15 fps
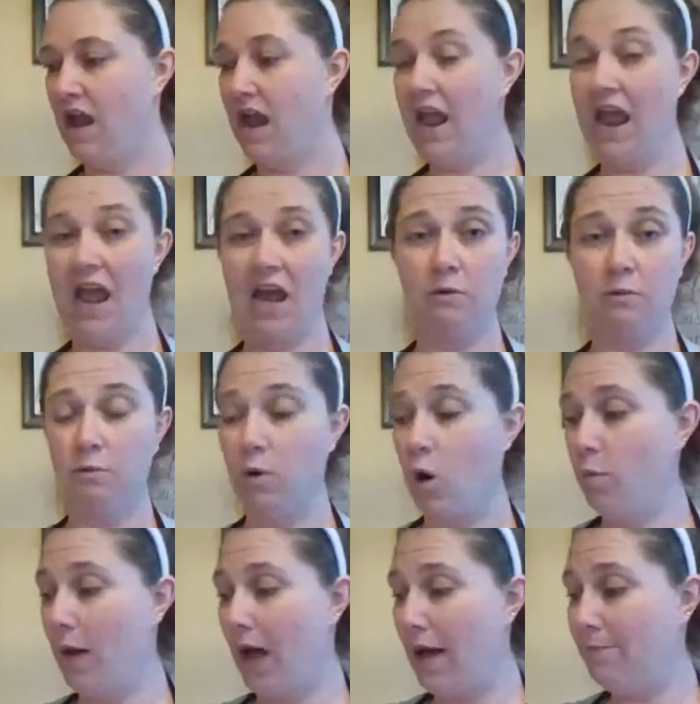And
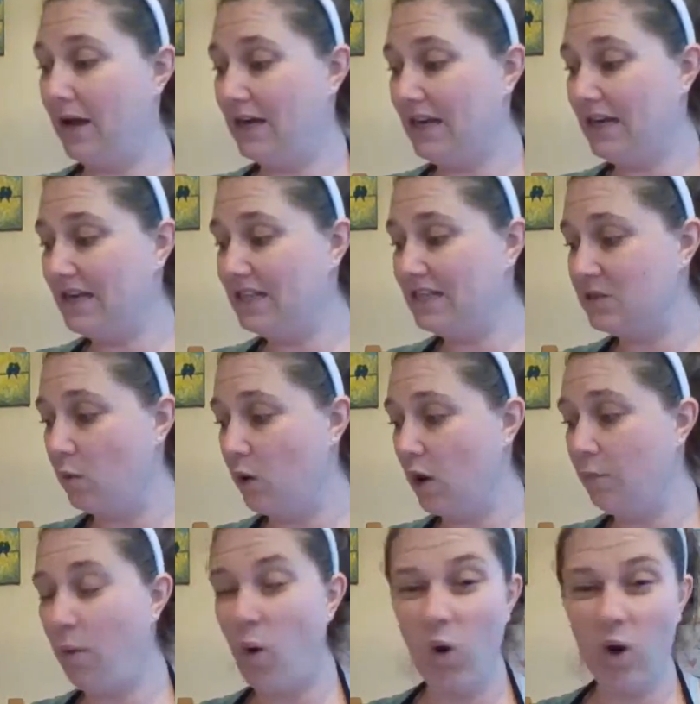robot bunnies
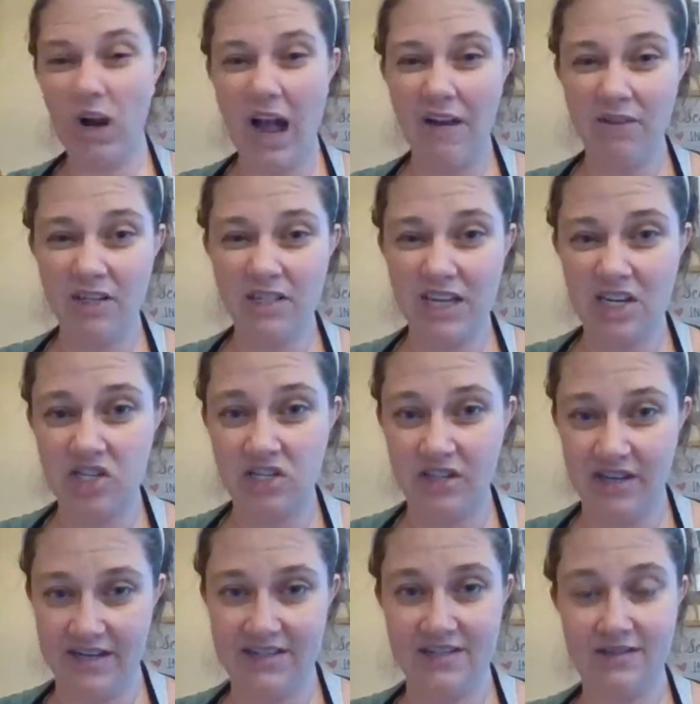were poor
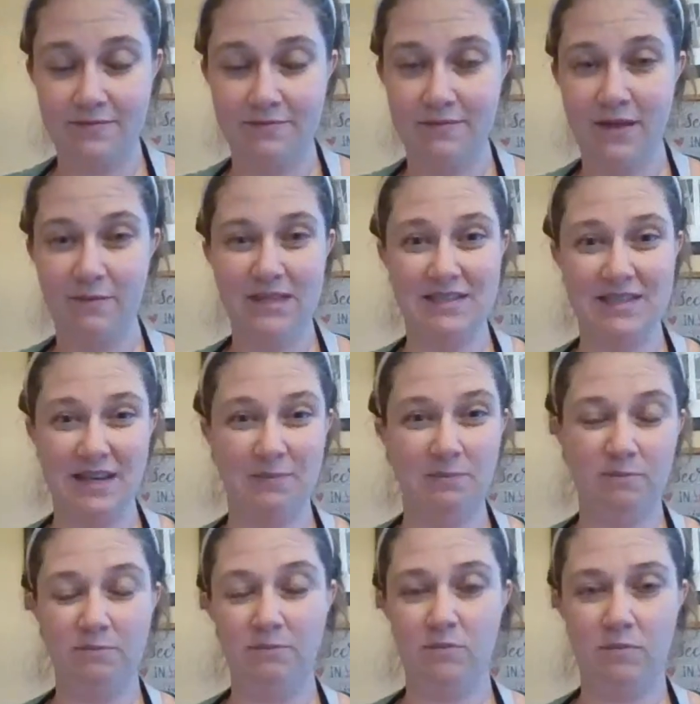conversationalists. That means like
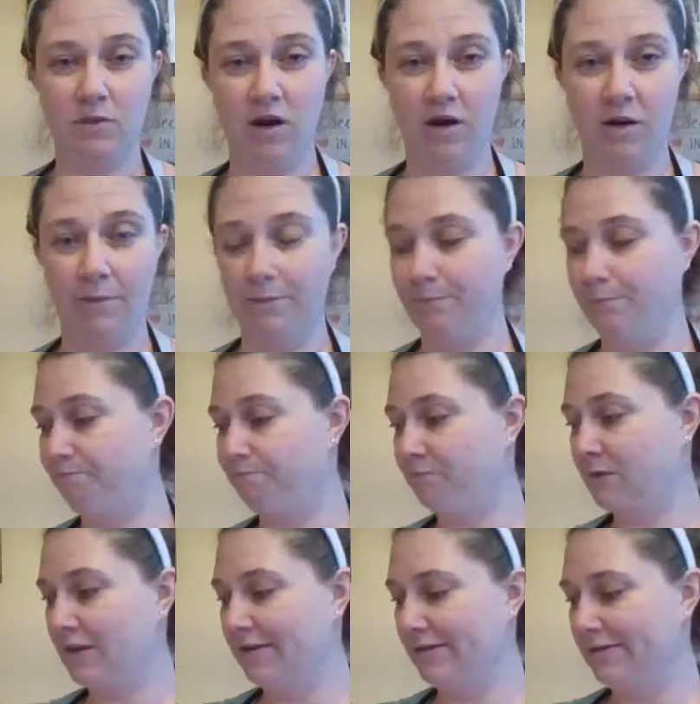
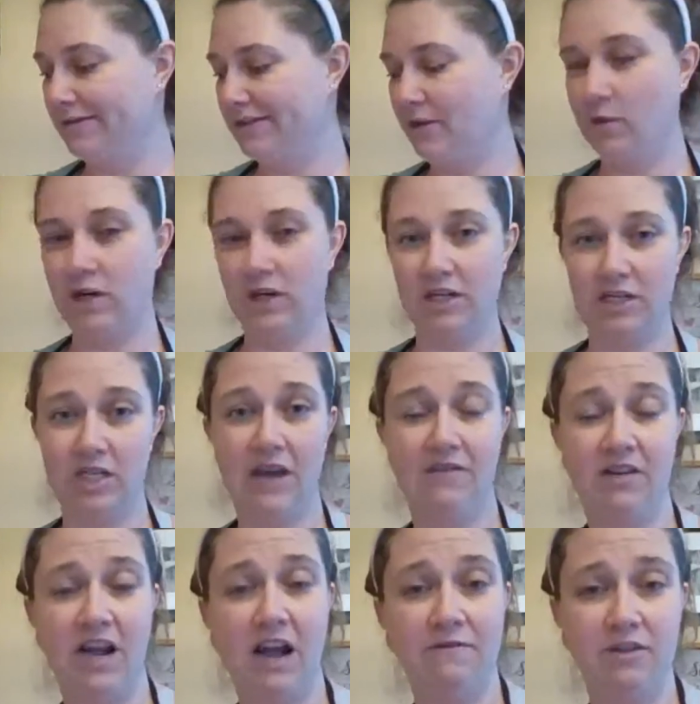someone to
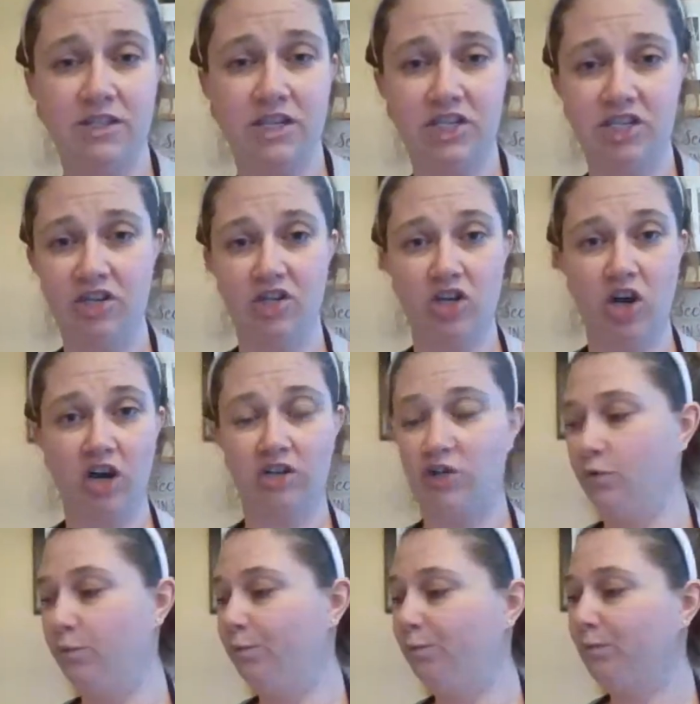have a conversation or talk
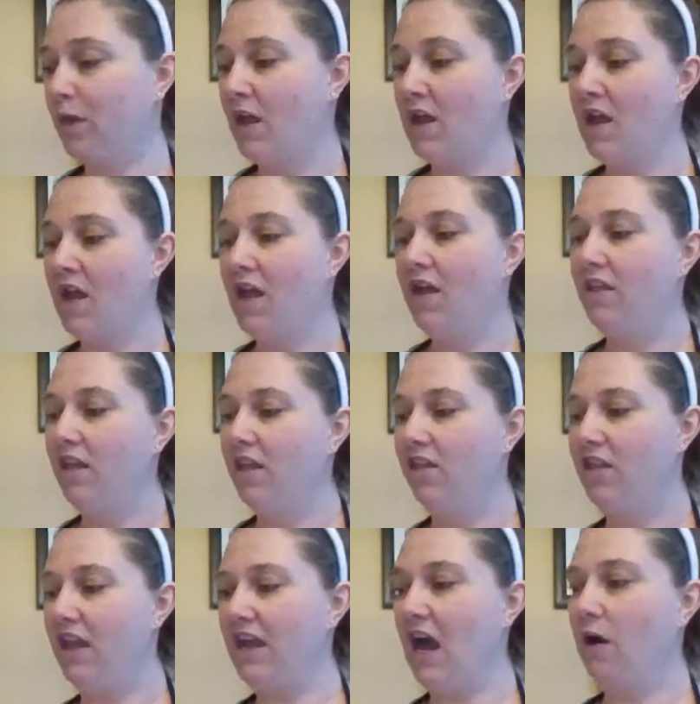to.
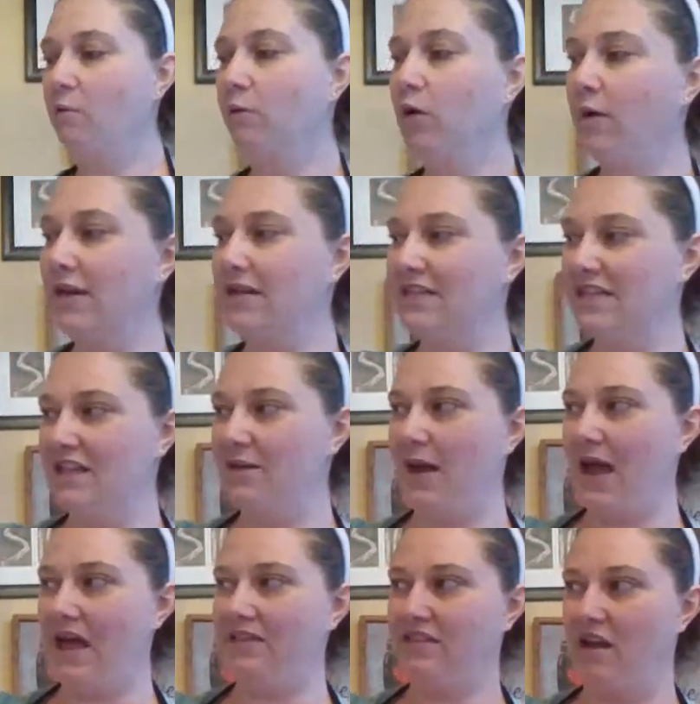They got ruined in the
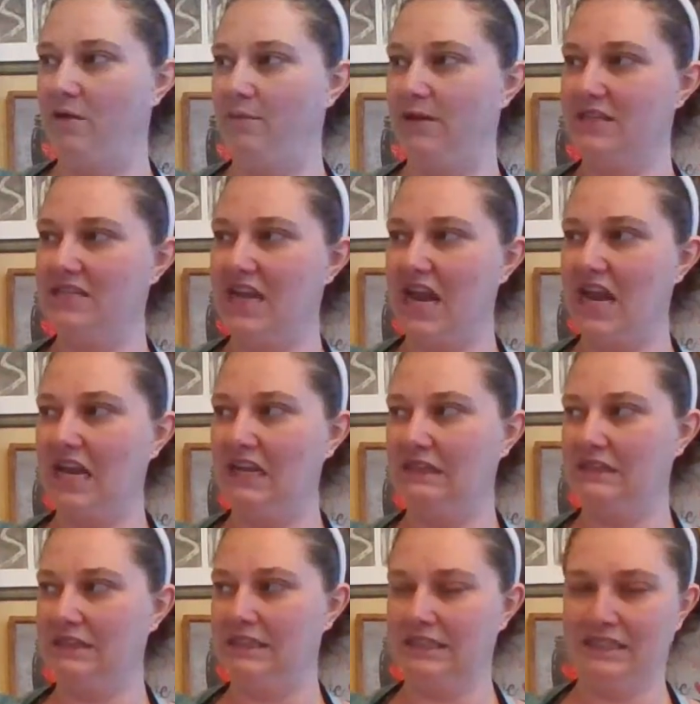bathtub and
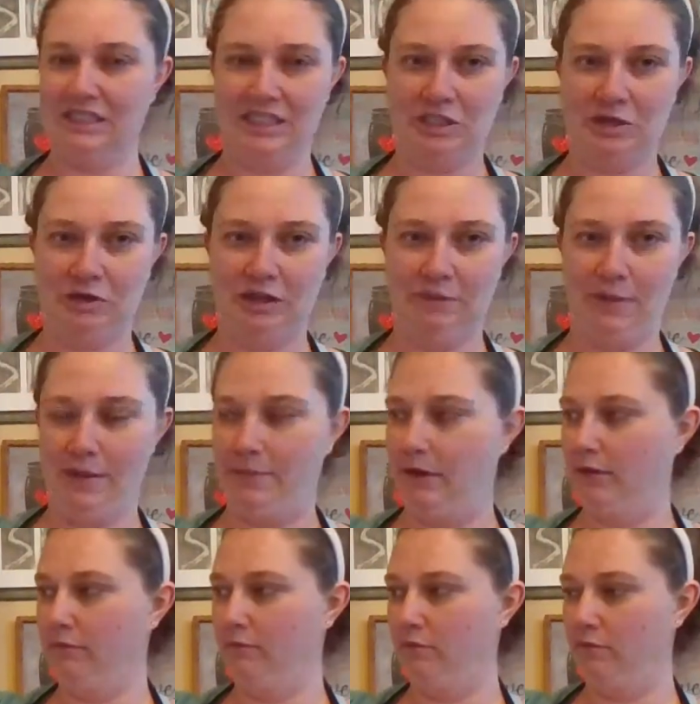tangled in the toilet
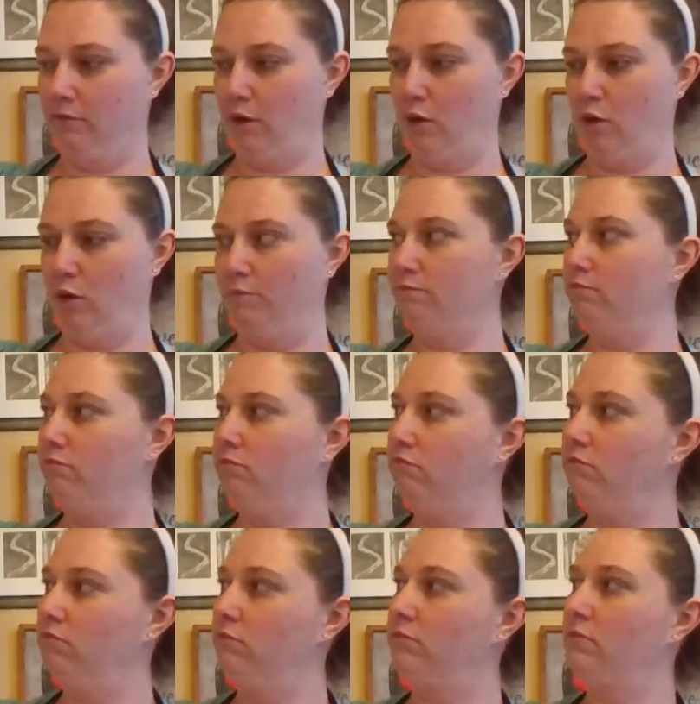paper. Boop.
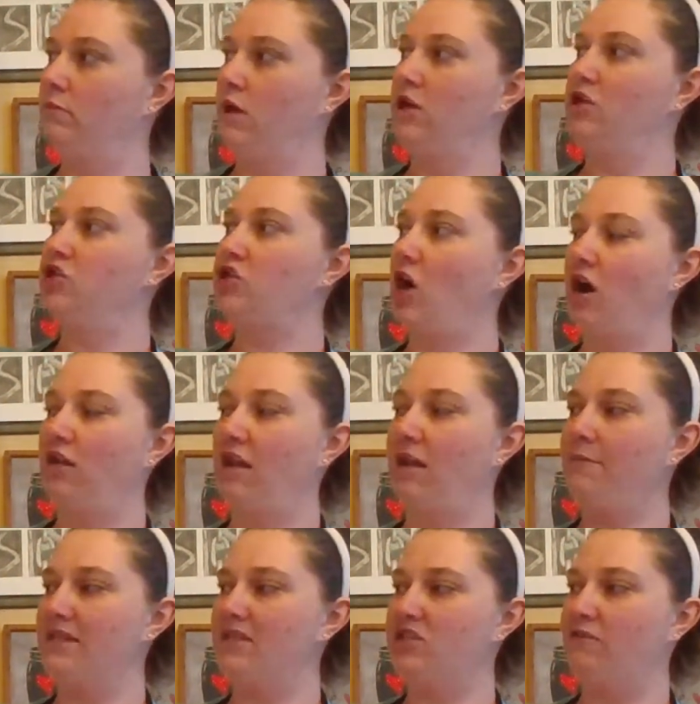
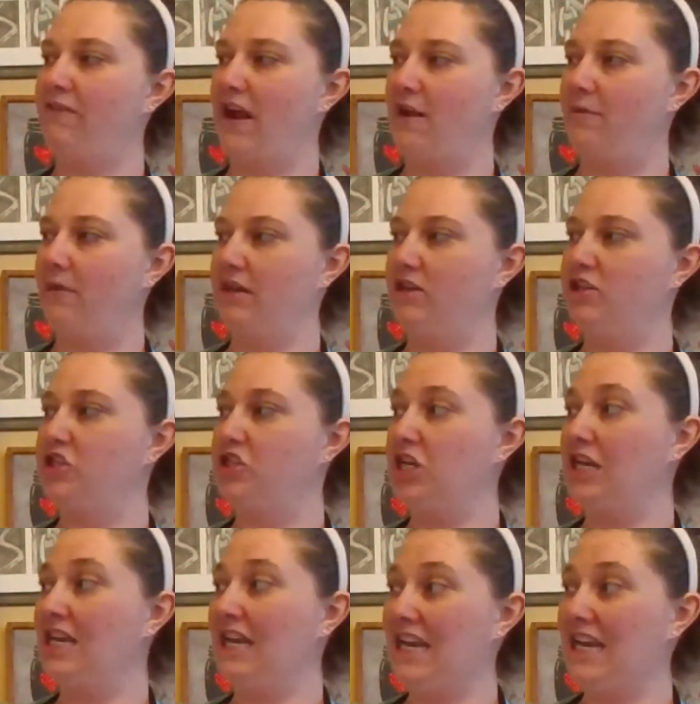Charlotte missed her family. She